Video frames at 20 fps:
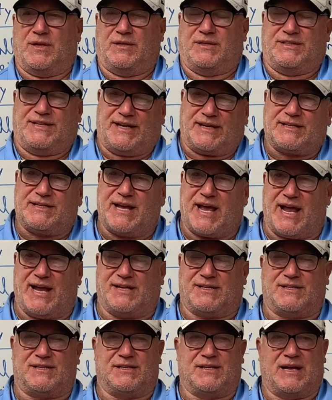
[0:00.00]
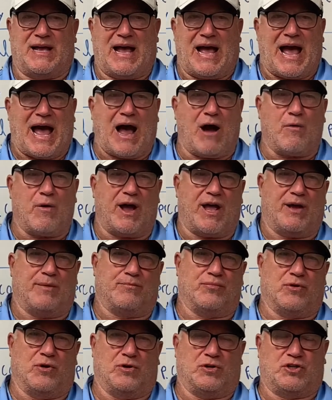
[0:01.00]
dictates how I
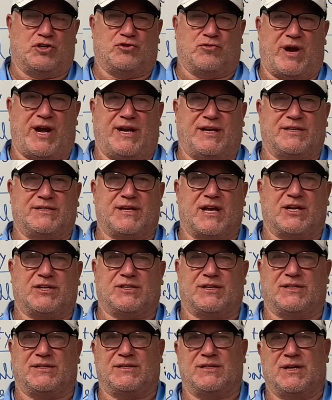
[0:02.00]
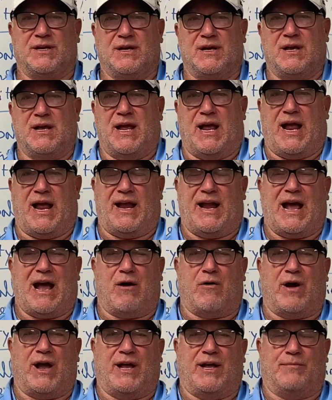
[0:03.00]
approach training sessions and how
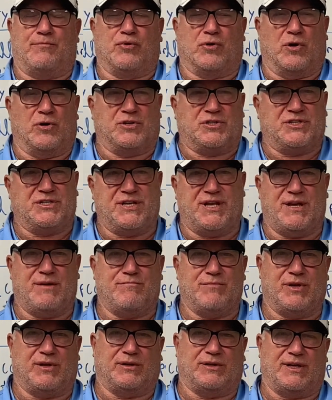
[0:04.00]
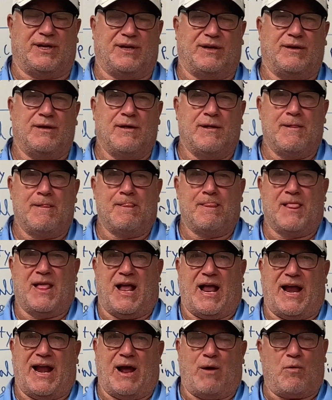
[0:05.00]
I approach team building.
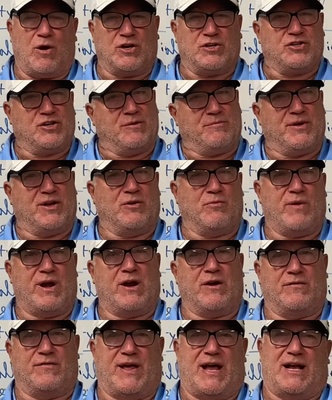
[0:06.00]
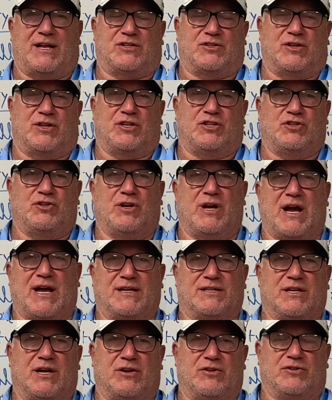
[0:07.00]
And I want you to be aware of that so that you
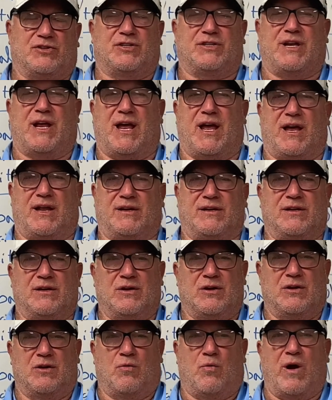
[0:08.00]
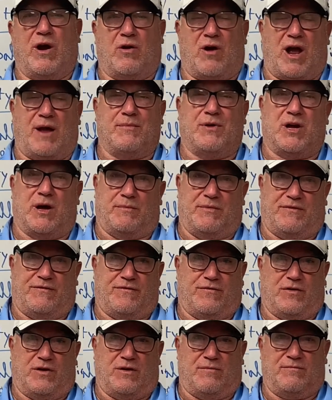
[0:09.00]
guys understand where I'm coming
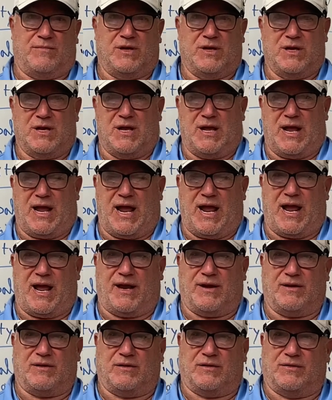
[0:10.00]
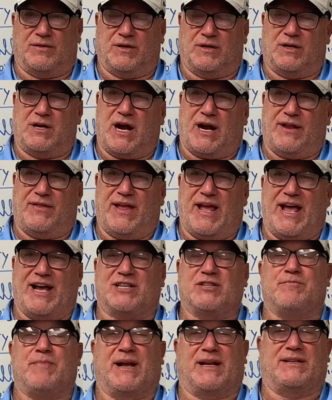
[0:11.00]
from and kind of the
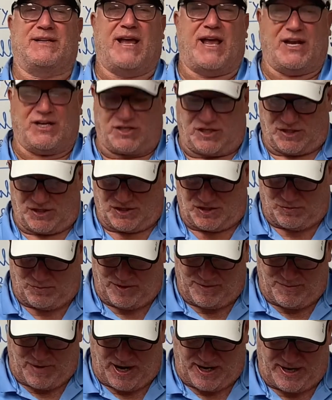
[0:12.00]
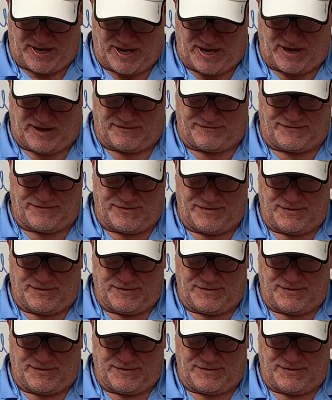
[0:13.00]
expectations that we might have.